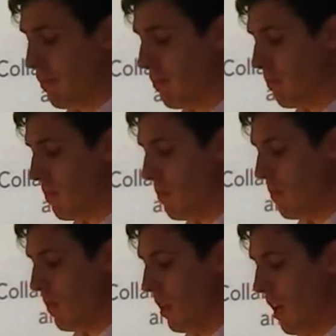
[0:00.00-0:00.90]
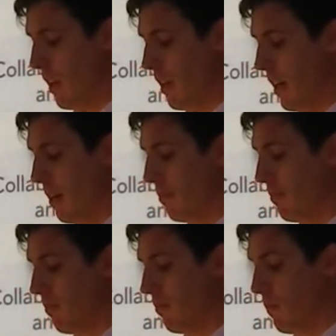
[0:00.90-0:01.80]
and um, we actually
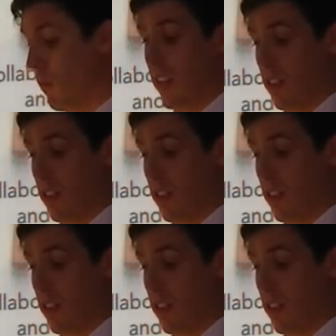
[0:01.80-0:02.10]
feel that